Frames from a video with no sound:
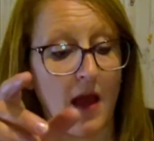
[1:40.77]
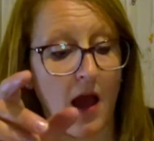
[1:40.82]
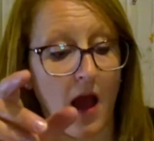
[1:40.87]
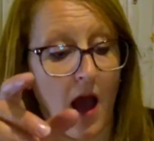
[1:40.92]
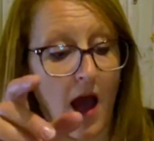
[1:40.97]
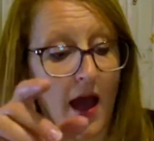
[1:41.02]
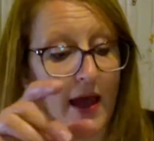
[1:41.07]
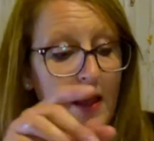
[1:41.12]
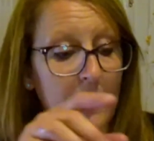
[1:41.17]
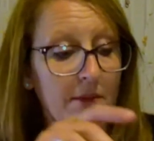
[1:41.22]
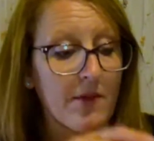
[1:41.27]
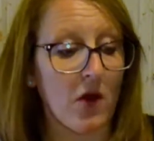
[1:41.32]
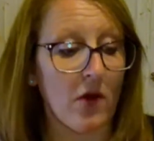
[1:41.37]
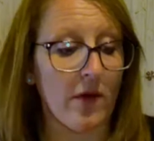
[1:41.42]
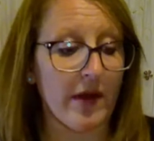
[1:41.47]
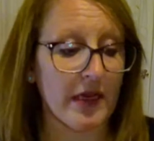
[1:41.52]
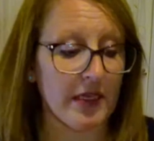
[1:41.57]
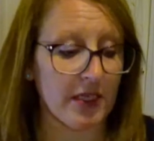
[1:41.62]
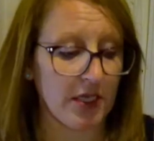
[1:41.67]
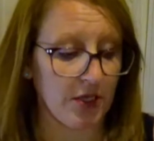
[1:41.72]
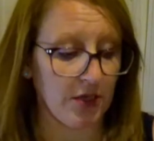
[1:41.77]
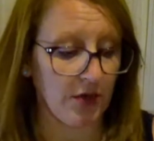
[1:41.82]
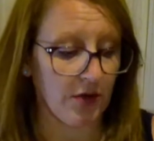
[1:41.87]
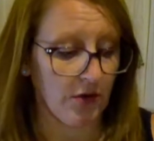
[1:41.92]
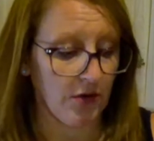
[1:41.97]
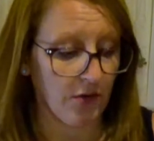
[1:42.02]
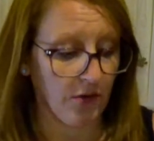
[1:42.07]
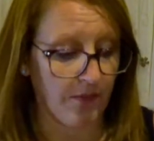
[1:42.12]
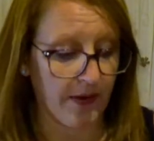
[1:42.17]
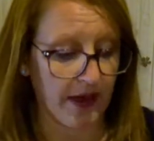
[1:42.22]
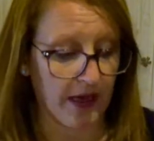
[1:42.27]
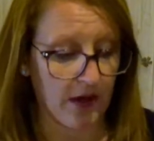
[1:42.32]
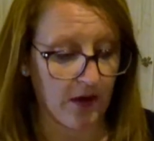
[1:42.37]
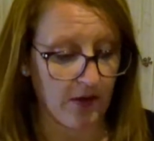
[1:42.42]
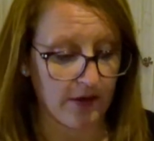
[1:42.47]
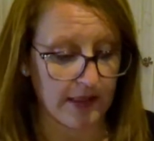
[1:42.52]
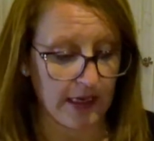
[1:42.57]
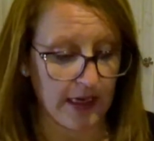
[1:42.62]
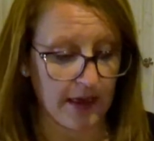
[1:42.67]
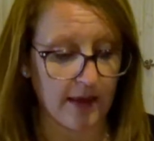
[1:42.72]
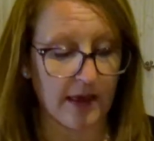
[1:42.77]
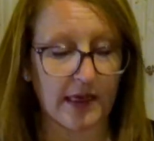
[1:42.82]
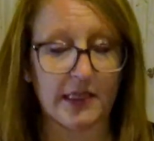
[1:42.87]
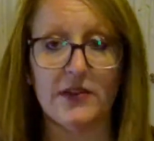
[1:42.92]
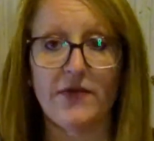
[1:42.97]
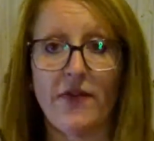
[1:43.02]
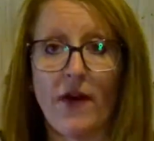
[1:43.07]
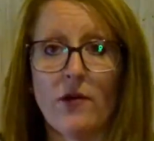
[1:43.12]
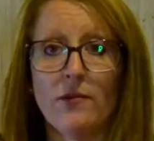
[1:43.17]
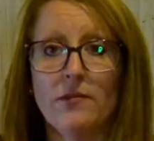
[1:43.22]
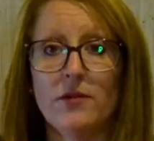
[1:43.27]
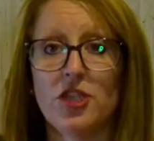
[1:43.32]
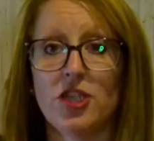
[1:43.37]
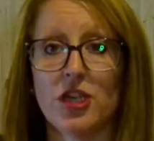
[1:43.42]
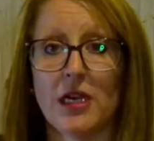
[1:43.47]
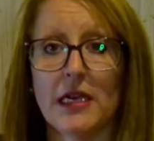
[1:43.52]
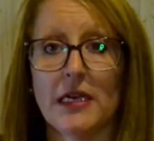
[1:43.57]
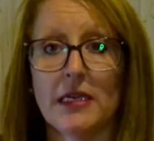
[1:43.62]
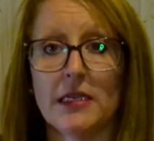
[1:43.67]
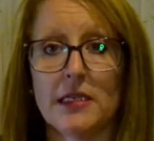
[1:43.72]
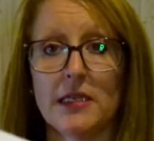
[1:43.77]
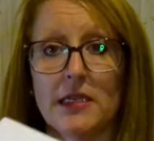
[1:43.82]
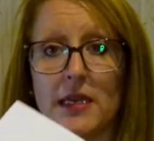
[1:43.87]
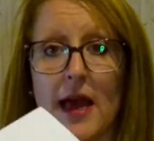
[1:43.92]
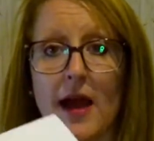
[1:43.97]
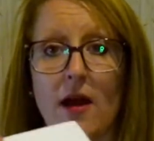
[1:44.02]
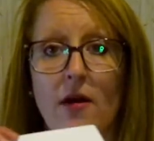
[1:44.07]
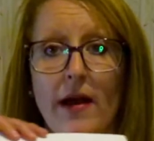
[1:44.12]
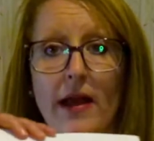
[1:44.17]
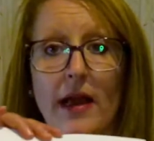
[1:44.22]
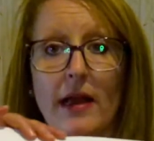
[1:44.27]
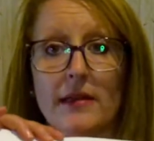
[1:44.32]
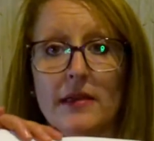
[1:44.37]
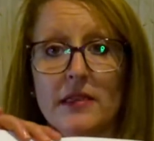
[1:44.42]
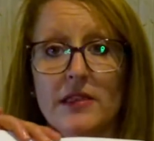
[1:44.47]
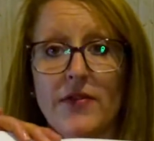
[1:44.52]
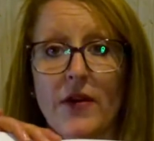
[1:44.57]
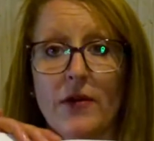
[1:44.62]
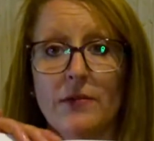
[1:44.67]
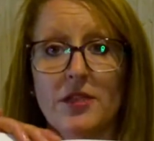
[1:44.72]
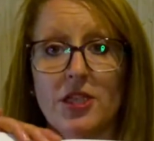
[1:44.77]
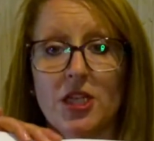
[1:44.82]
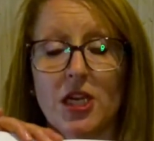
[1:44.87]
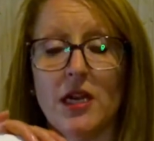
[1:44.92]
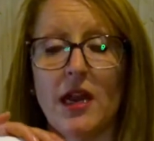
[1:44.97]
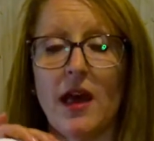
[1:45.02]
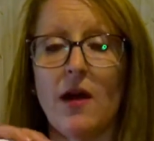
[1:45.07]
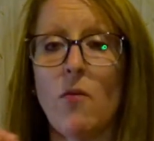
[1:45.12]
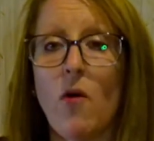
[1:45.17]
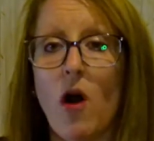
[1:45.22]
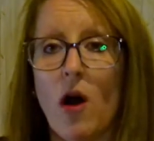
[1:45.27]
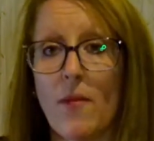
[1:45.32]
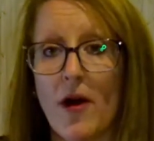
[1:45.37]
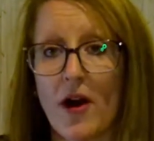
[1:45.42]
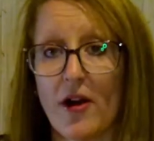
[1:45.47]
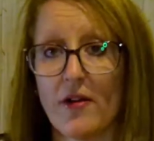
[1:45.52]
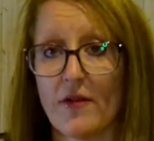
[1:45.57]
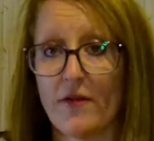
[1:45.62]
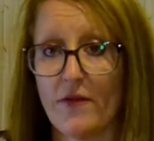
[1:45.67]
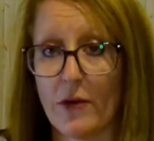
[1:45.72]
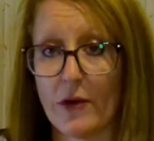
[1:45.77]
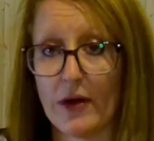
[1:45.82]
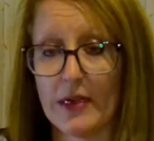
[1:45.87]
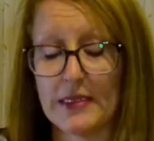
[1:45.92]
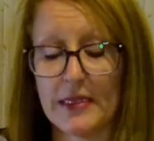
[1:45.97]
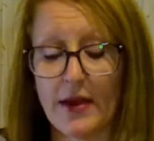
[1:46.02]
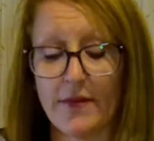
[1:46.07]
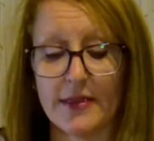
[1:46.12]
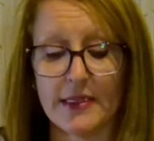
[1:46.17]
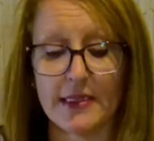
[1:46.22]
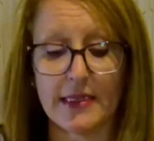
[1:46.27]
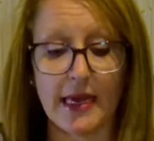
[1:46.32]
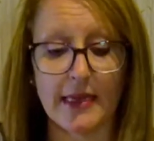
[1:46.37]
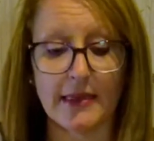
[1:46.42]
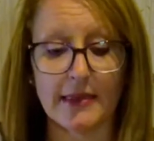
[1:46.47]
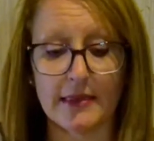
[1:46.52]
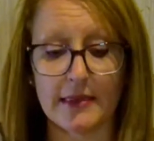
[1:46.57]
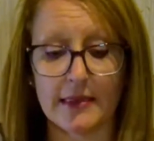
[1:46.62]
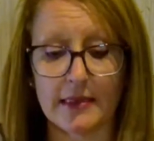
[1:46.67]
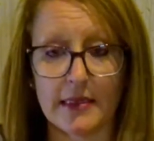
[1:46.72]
I am going to be using this foam sheet. Now, I got this foam sheet at Walmart, 47 cents.